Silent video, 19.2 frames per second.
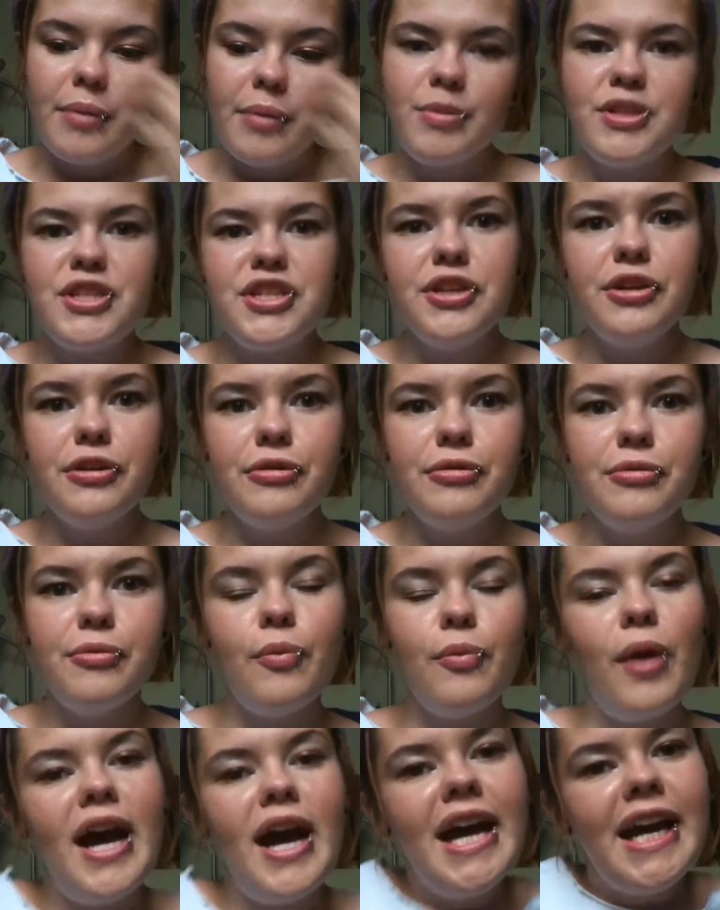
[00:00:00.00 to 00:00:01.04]
But two,
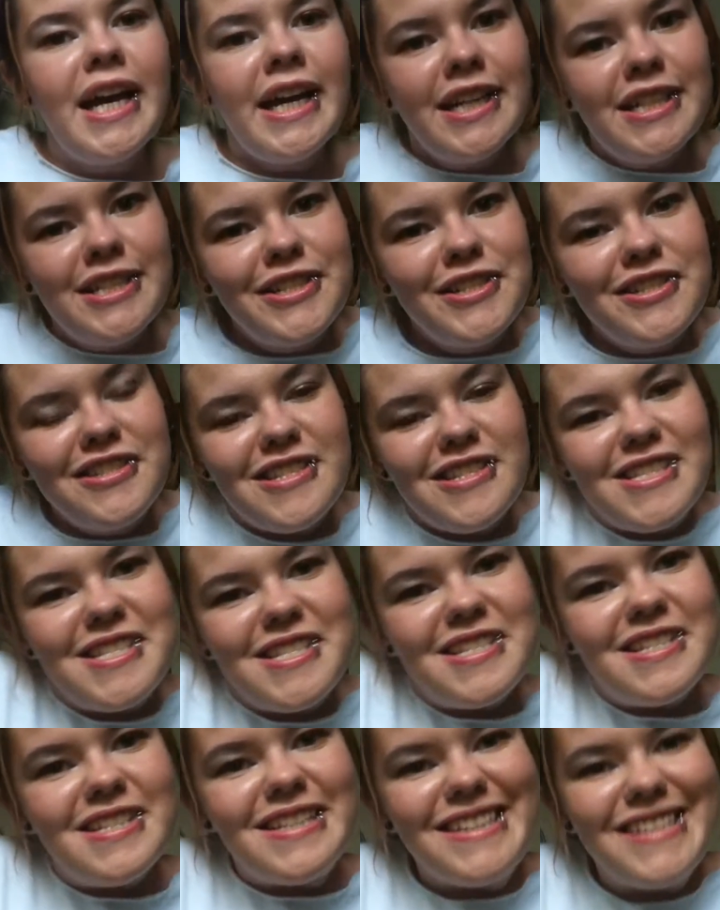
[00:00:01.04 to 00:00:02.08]
why
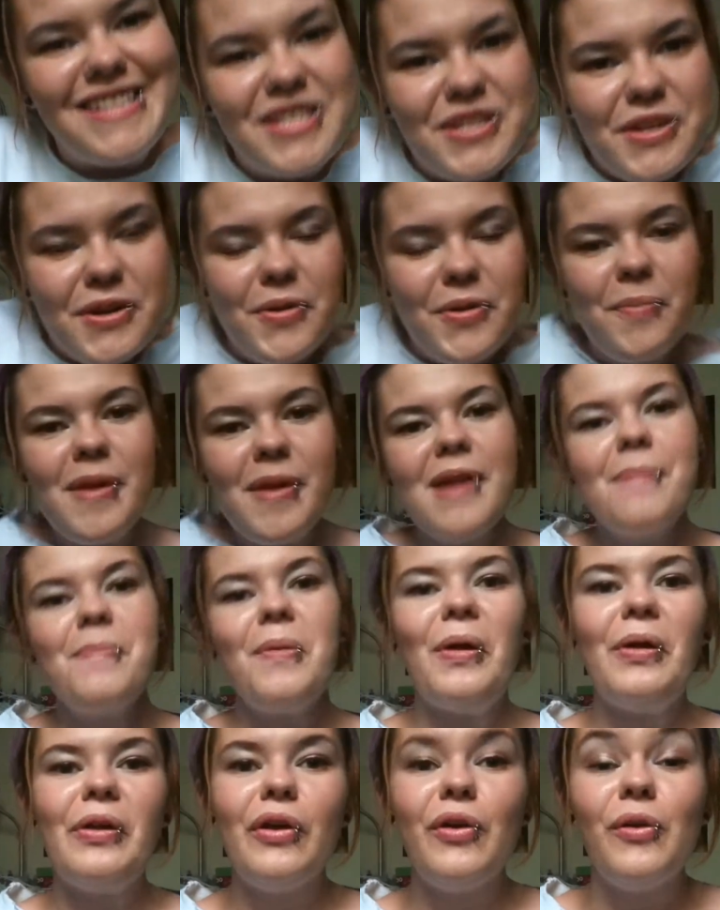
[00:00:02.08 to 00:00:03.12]
do
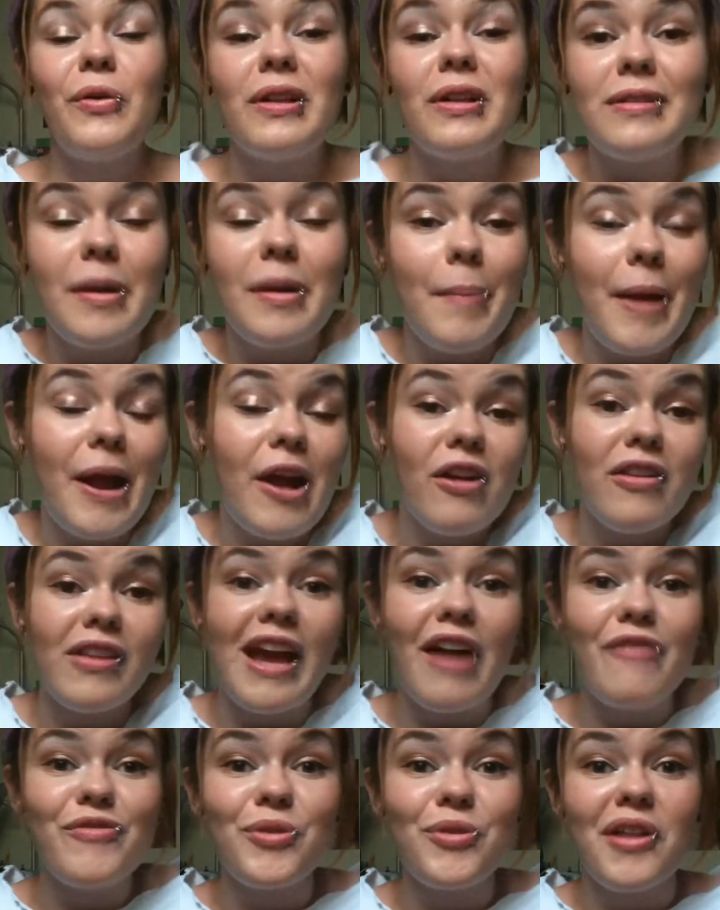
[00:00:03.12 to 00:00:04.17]
people who apparently
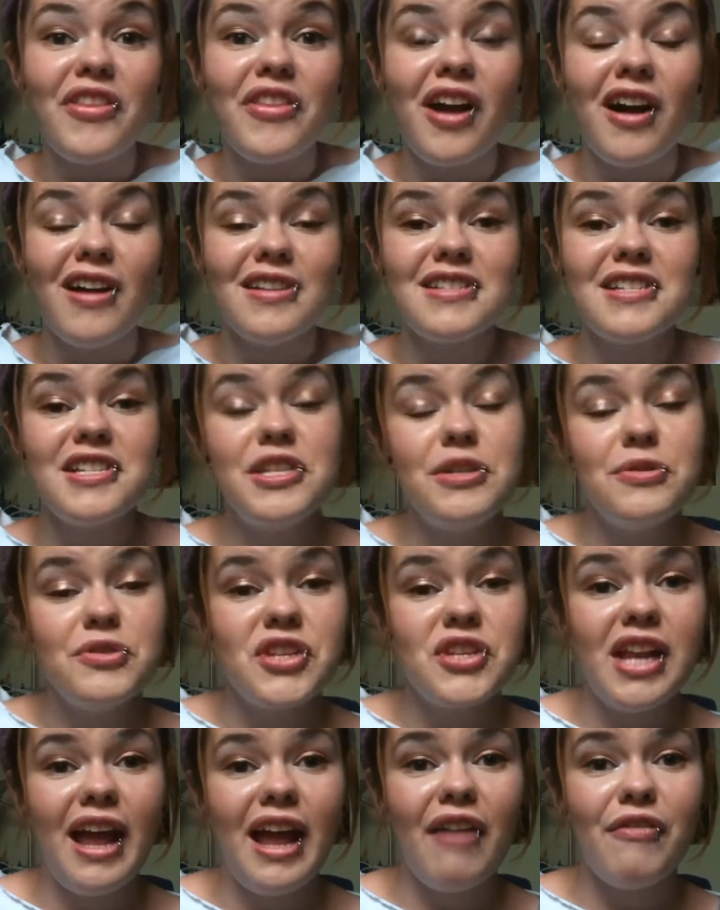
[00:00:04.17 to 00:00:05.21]
haven't read the
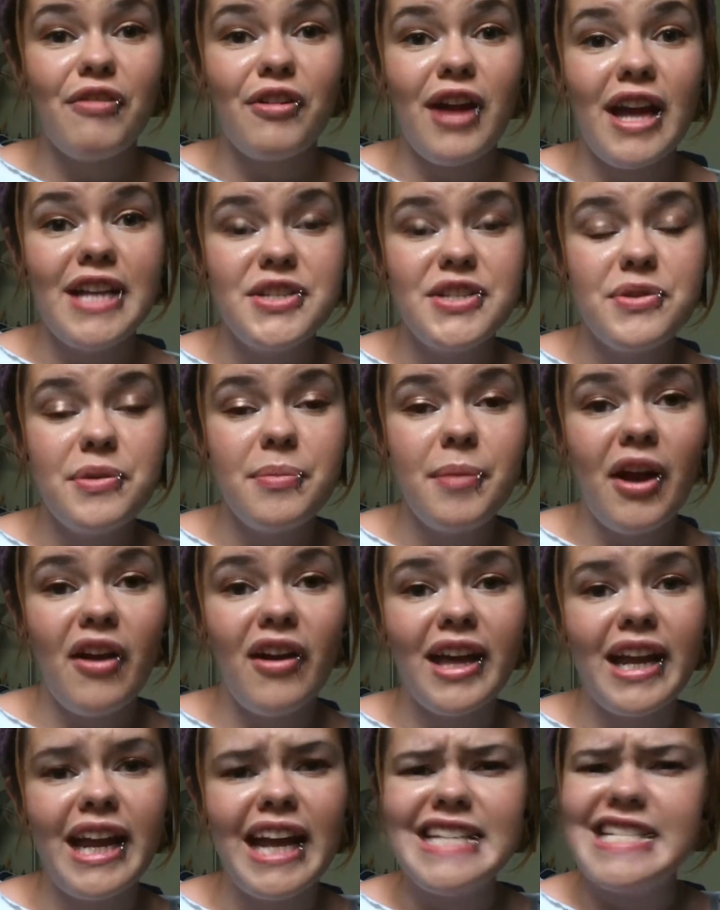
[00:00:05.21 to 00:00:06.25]
Constitution have a right to
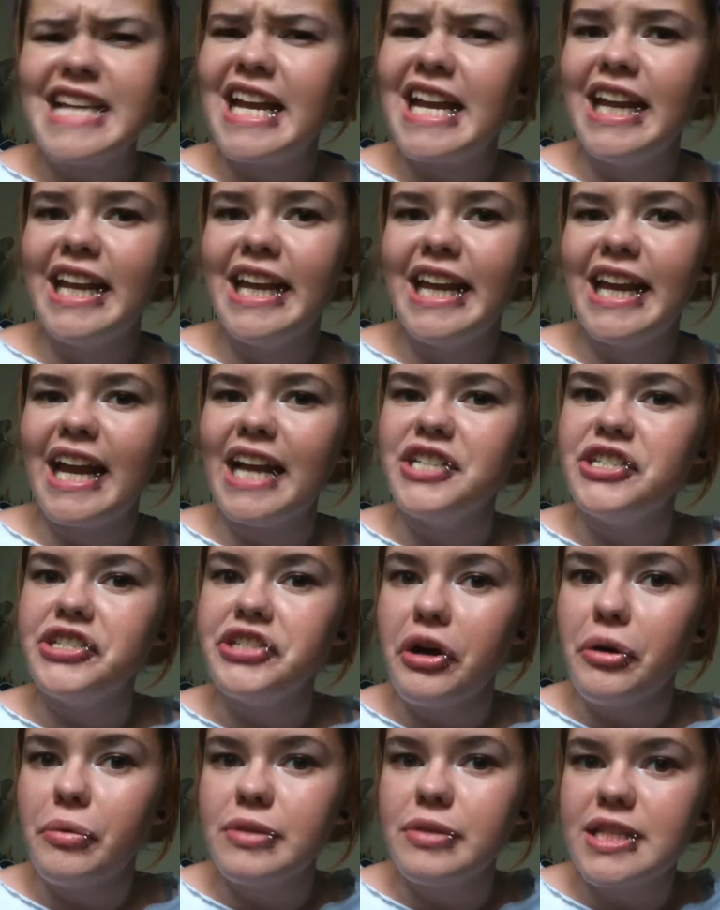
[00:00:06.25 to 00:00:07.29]
American identity and I
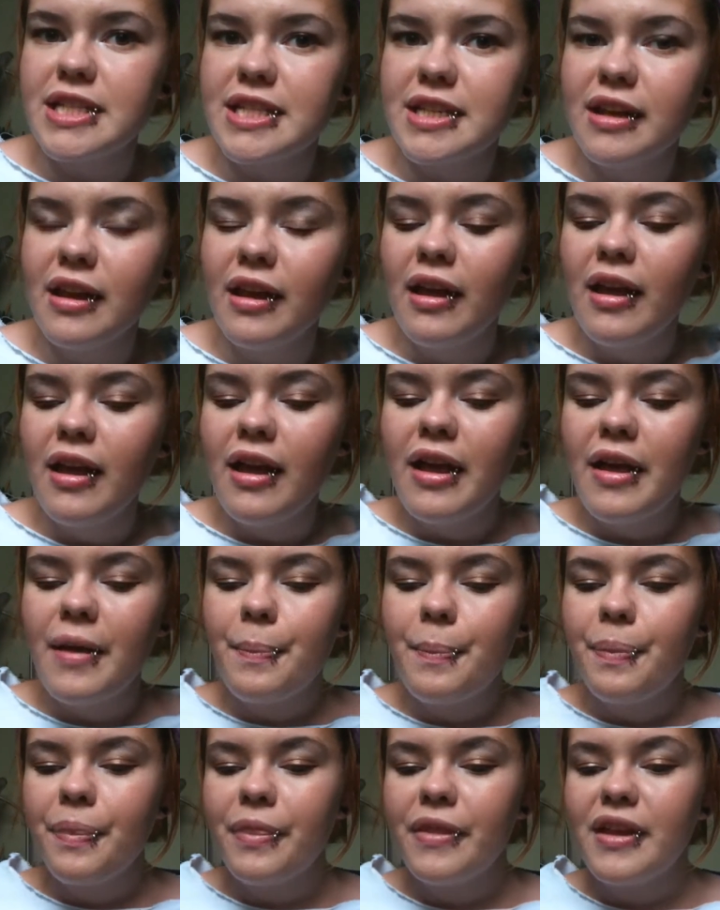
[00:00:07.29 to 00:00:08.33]
don't?
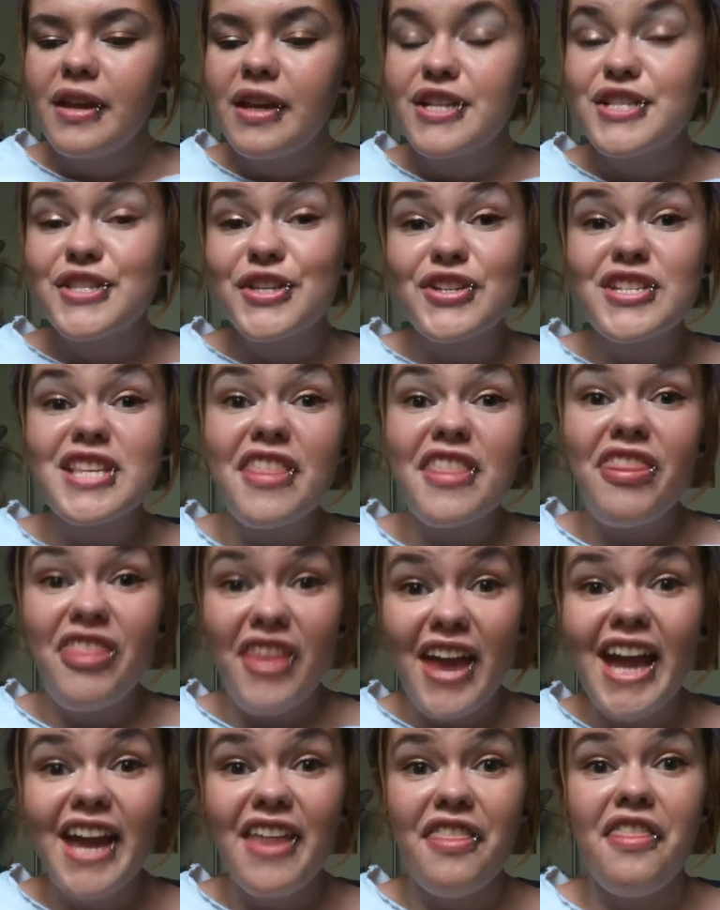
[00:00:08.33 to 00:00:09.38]
Because there's a
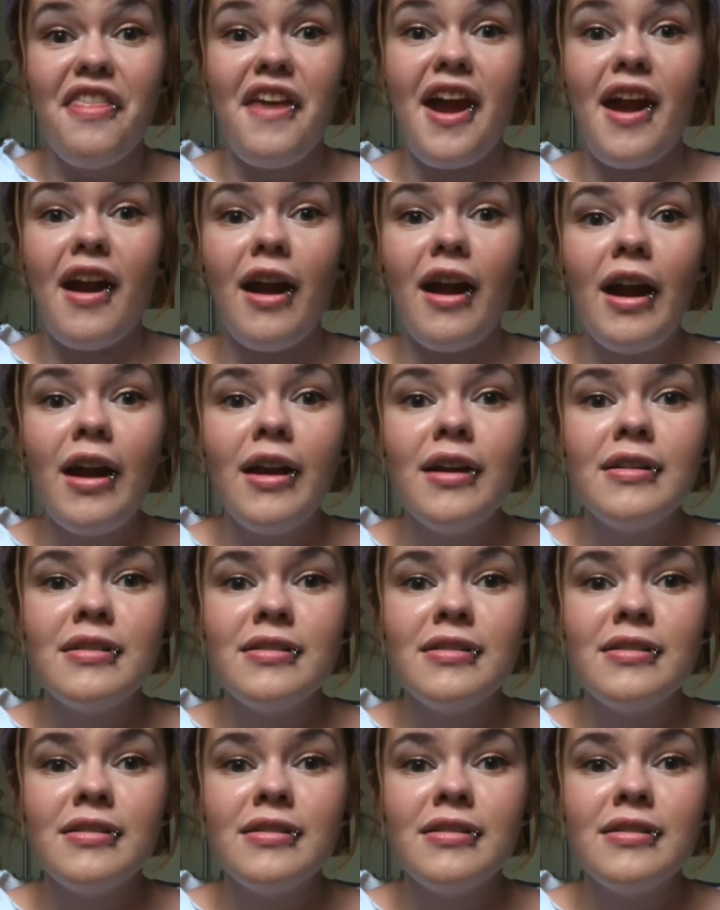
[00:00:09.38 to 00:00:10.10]
thing in there